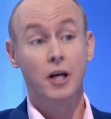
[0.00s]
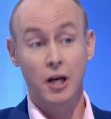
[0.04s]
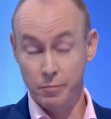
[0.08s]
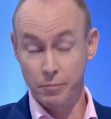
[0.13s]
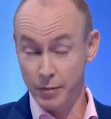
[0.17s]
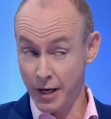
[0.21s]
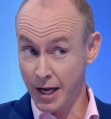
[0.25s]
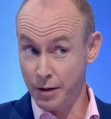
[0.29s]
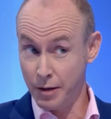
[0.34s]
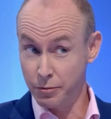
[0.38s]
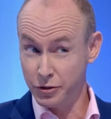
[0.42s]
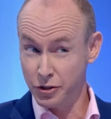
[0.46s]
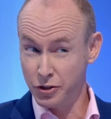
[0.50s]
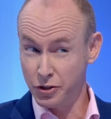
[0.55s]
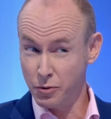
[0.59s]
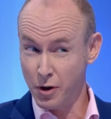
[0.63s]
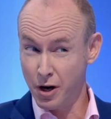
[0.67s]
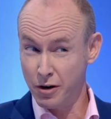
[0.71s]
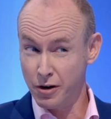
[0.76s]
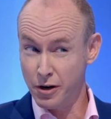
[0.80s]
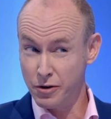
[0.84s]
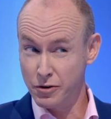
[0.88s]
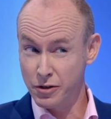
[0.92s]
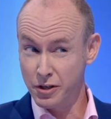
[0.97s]
and being able to do
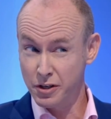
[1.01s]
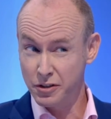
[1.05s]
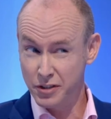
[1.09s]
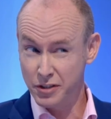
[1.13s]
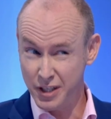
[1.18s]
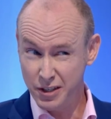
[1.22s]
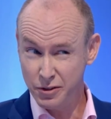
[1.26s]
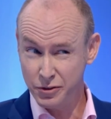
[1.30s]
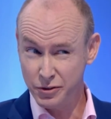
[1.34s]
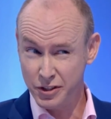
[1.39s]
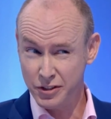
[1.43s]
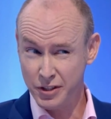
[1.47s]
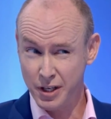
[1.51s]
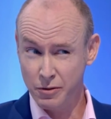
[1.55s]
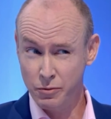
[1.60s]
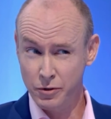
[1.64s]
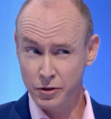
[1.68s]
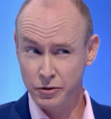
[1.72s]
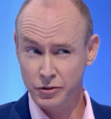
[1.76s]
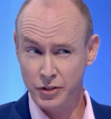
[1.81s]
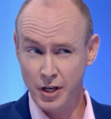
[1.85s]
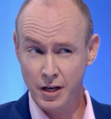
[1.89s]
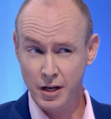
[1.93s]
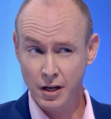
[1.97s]
our own deals? Is that what
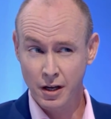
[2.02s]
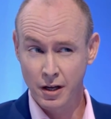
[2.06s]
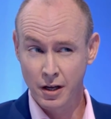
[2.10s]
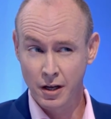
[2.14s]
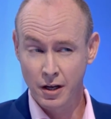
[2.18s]
you're saying?